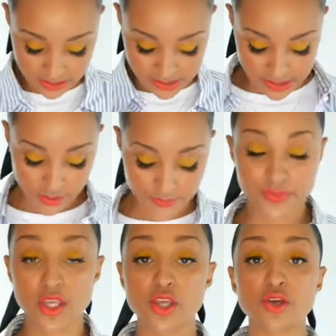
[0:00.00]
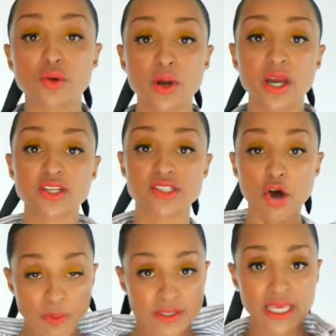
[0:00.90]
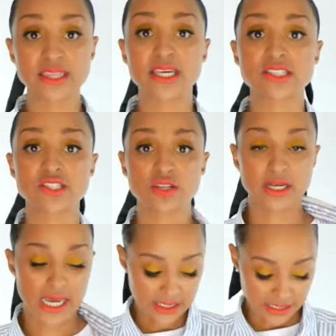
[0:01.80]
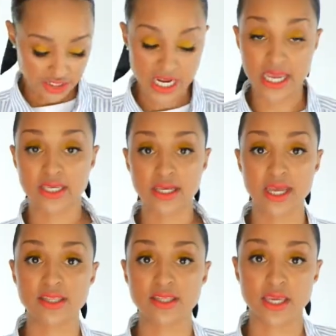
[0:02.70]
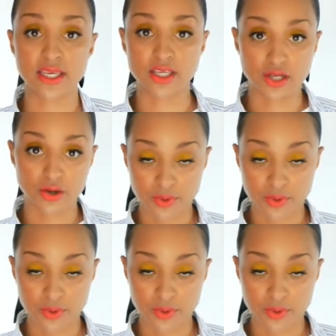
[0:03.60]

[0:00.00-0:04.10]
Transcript: So you can wear it just open like this, you know, kind of like a jacket kind of thing, you know,